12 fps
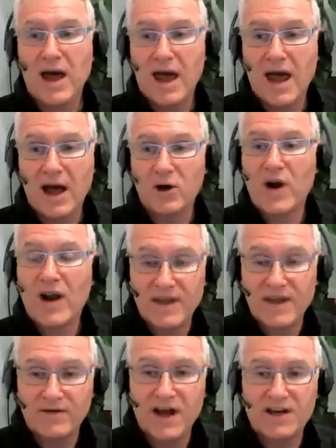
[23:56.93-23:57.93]
how great
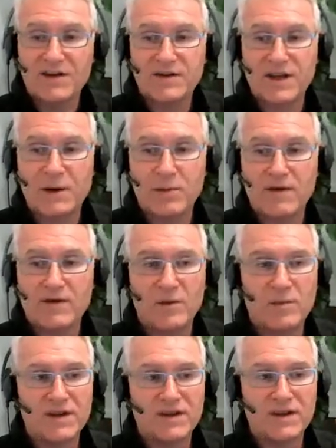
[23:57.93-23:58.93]
the innovation is going to be for the
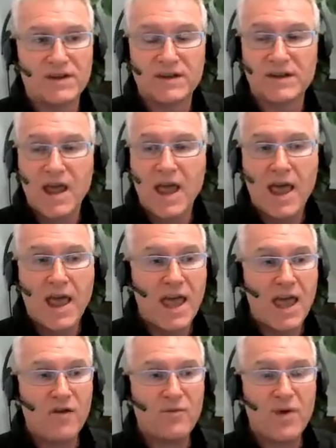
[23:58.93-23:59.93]
business.
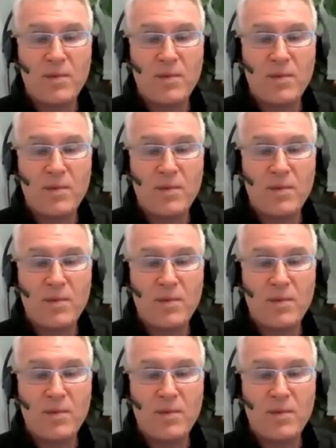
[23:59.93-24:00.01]
If